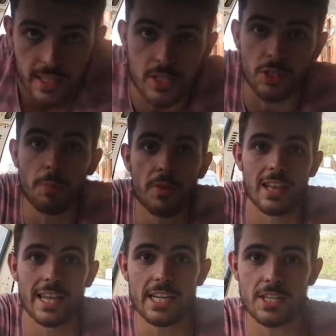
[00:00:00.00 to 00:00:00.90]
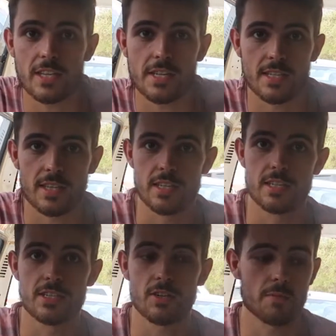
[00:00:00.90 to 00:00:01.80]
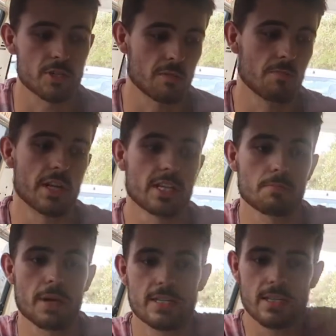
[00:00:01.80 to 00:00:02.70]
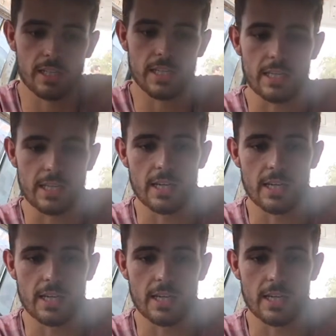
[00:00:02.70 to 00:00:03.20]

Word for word: So I'll put the link to this in the description, but it's basically